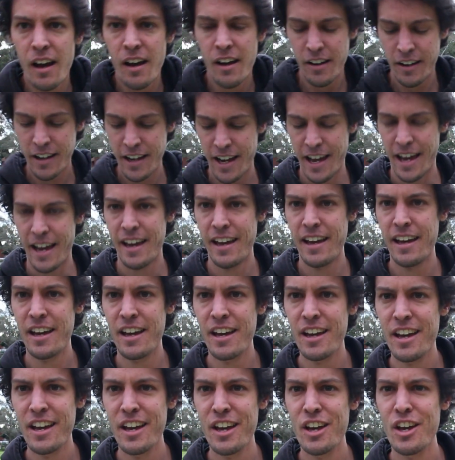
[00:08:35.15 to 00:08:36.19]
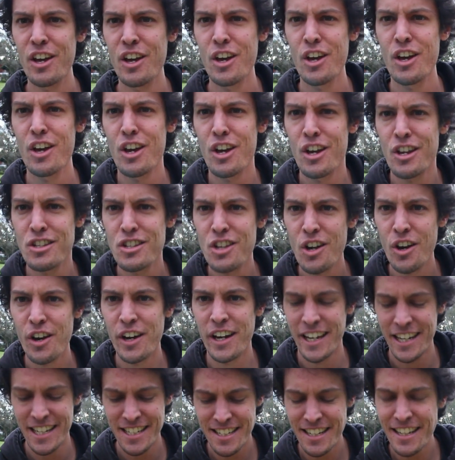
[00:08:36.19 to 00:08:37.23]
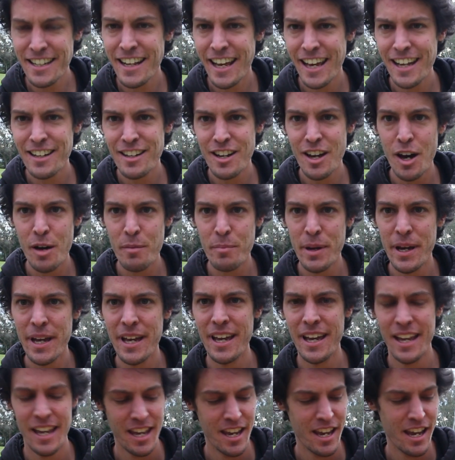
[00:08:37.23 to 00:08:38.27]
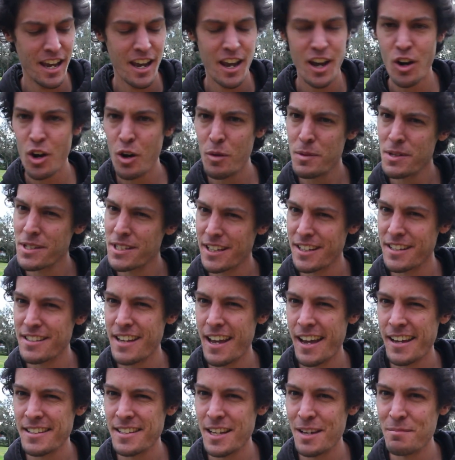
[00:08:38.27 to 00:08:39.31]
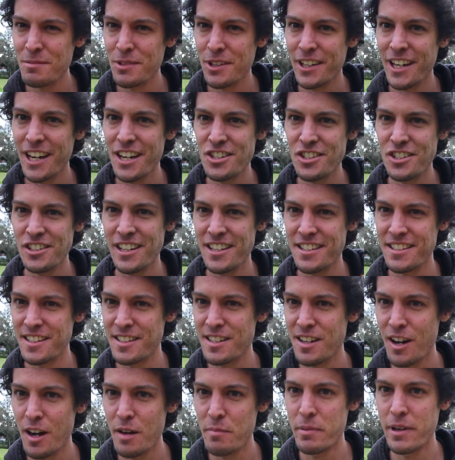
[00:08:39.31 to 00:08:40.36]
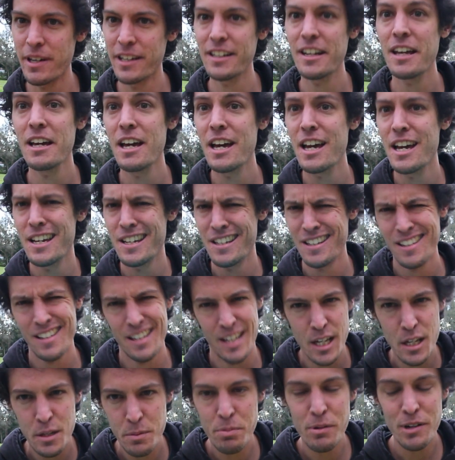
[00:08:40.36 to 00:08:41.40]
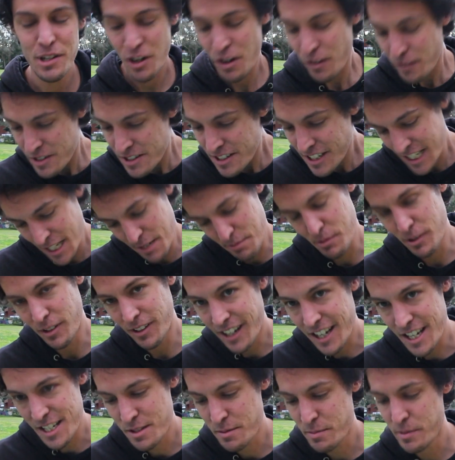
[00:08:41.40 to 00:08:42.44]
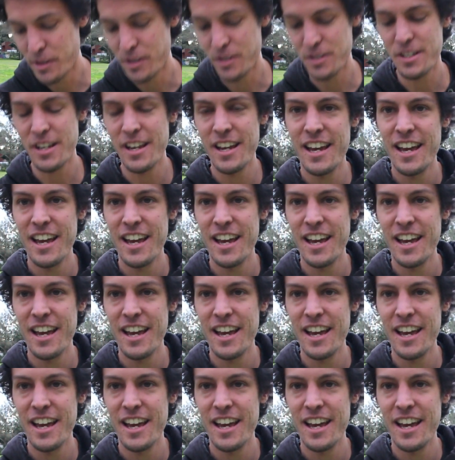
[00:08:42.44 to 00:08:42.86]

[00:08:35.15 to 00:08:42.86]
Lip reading: Okay, so it did end up in almost the exact same location as the Taipan. It's pretty overstable, I suppose.